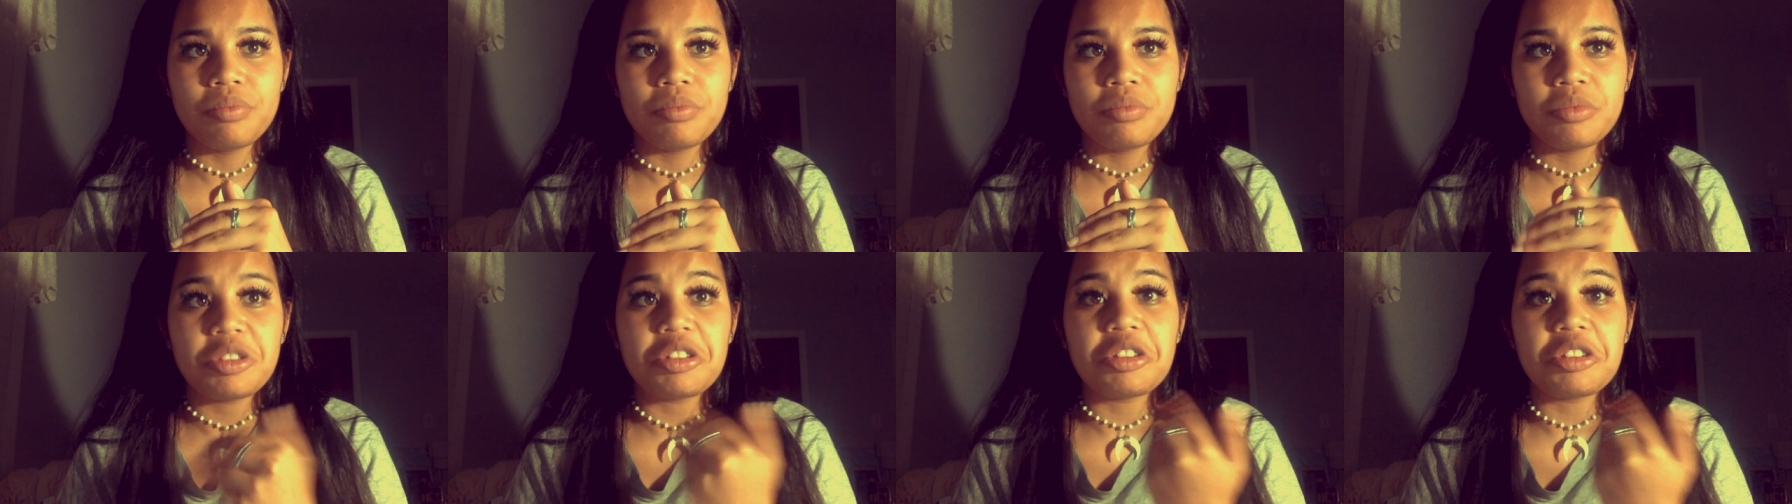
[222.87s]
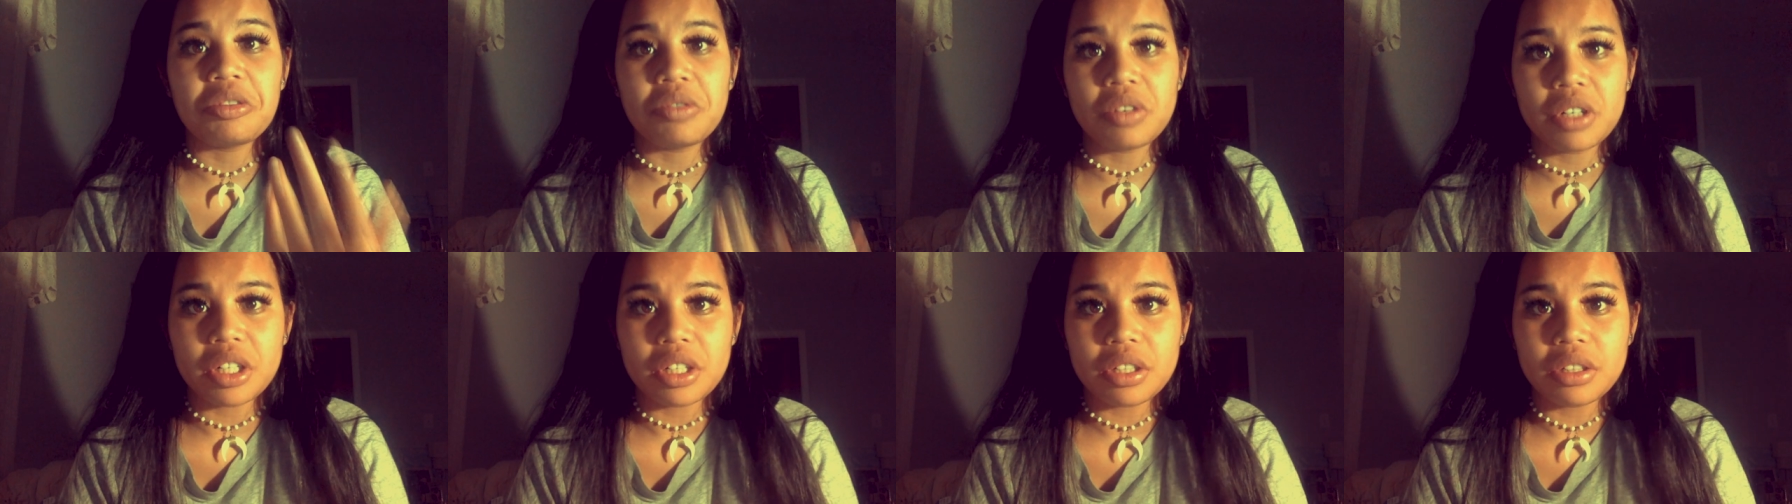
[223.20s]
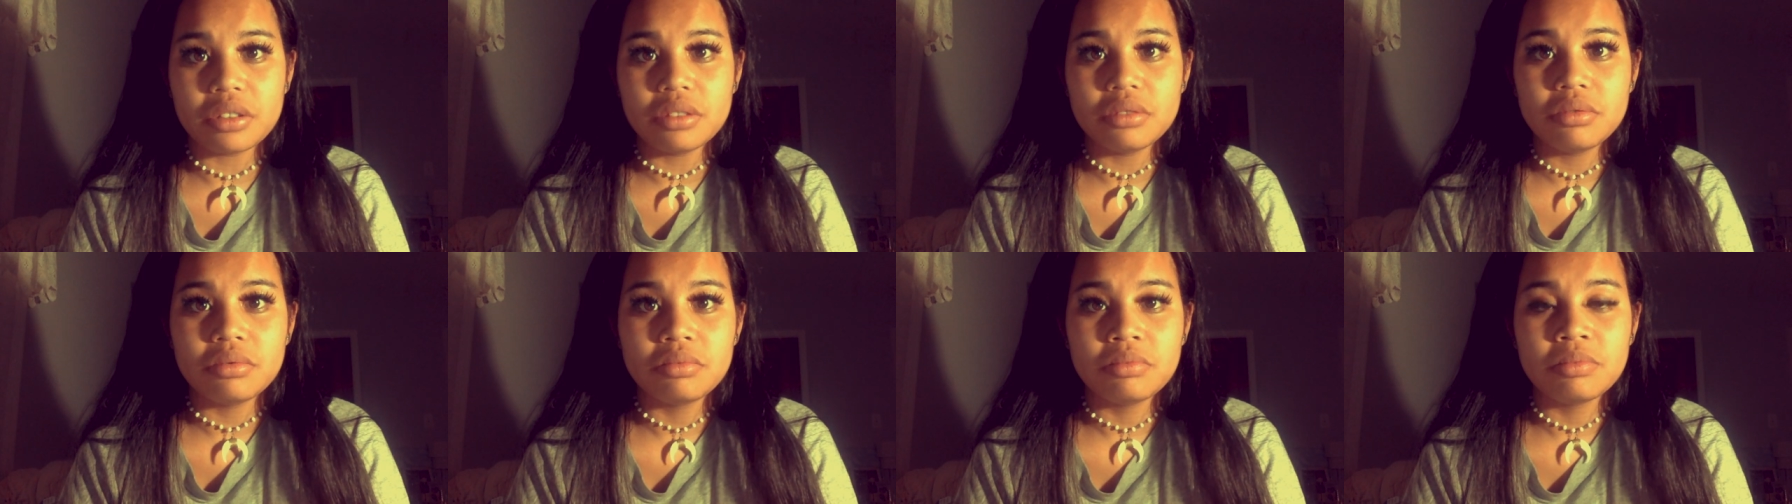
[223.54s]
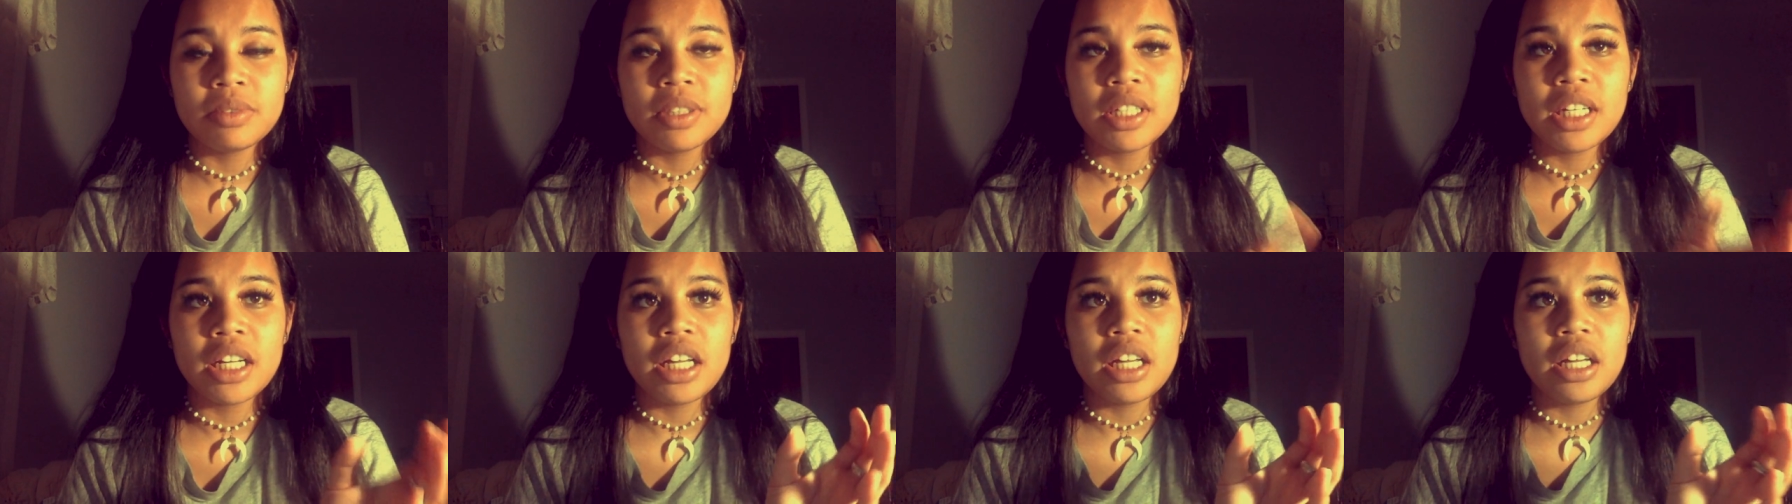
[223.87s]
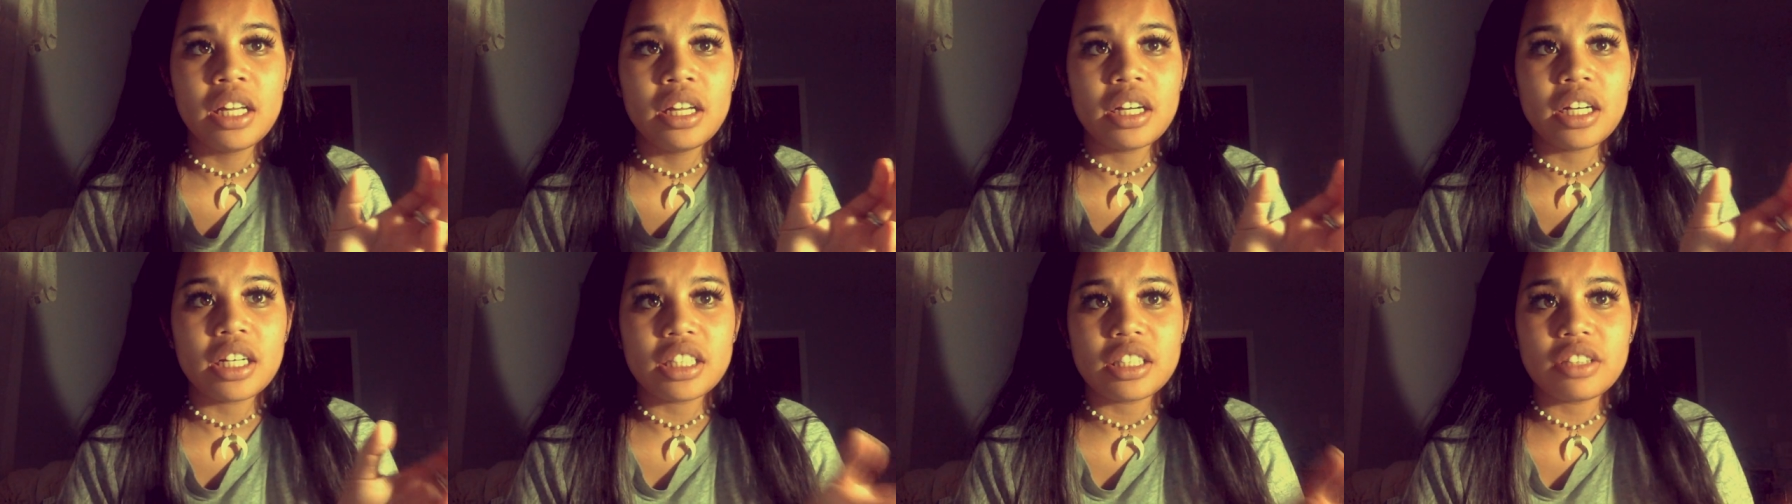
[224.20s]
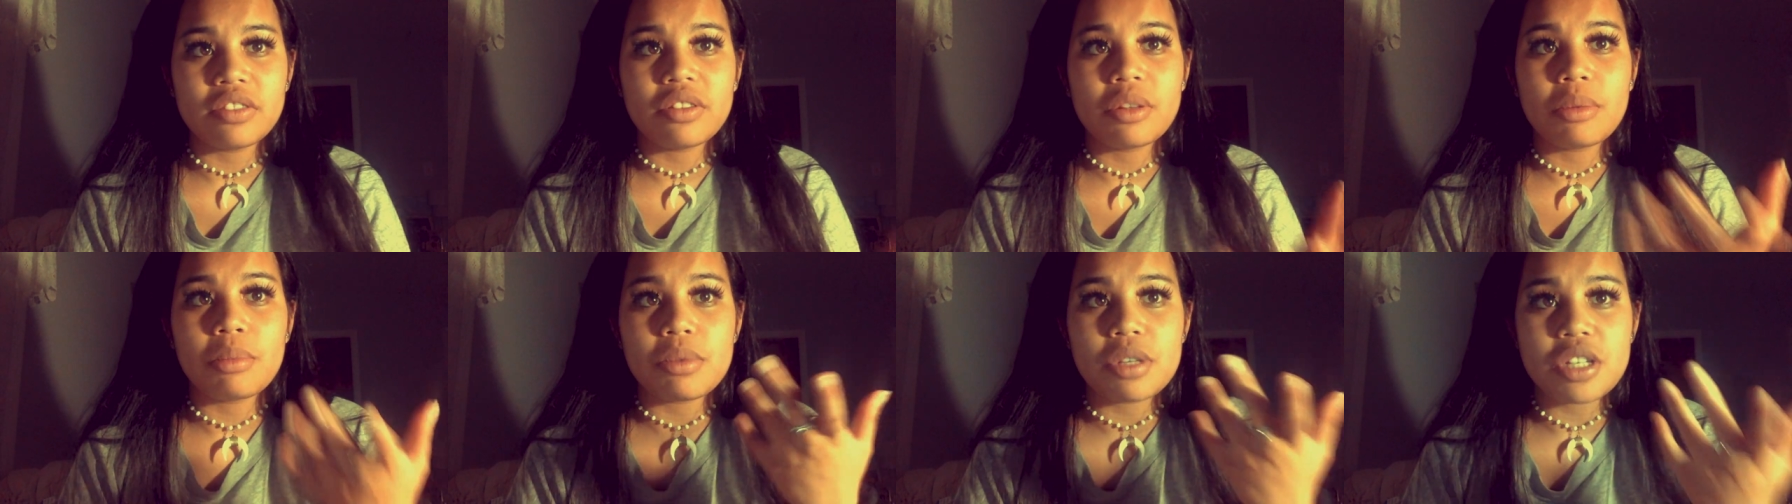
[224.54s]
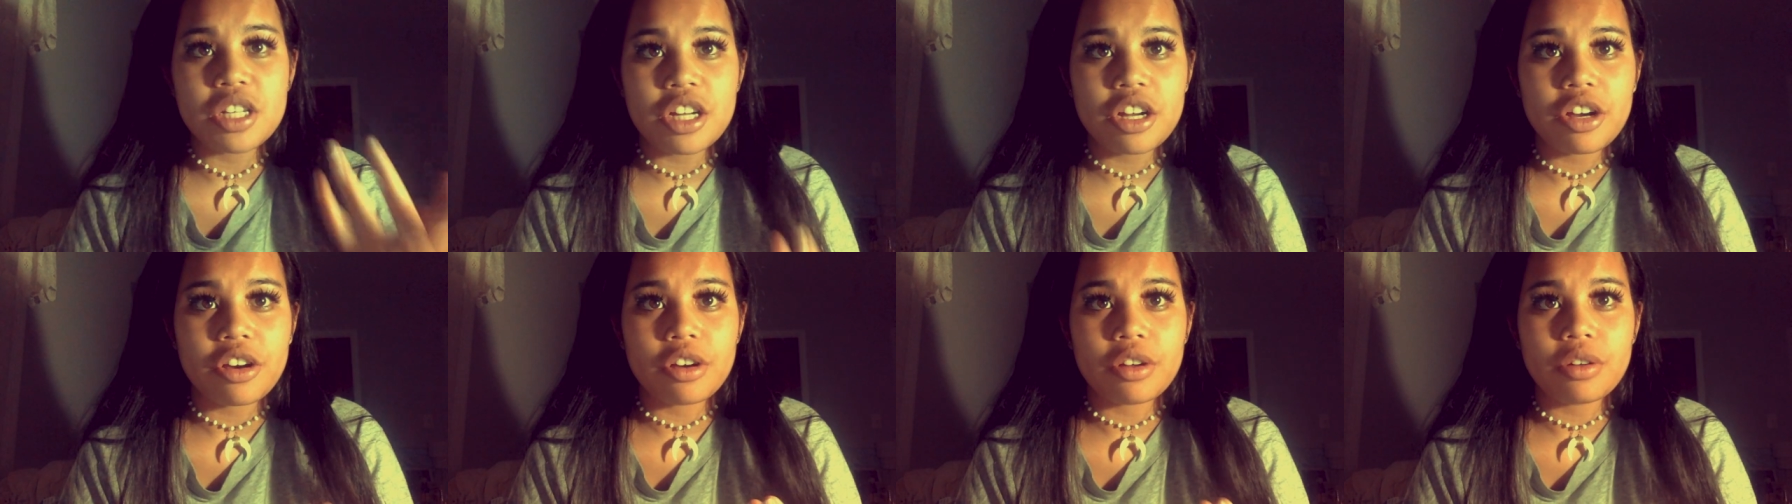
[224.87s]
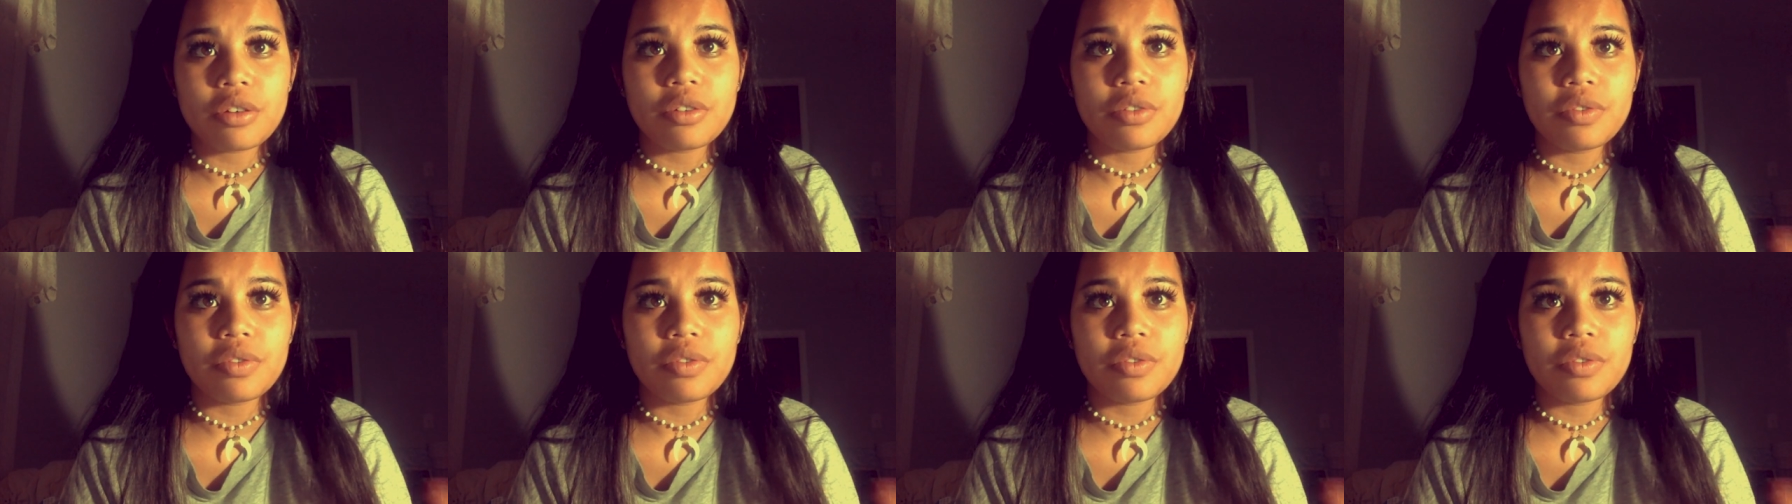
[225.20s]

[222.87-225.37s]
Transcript: the real because of the material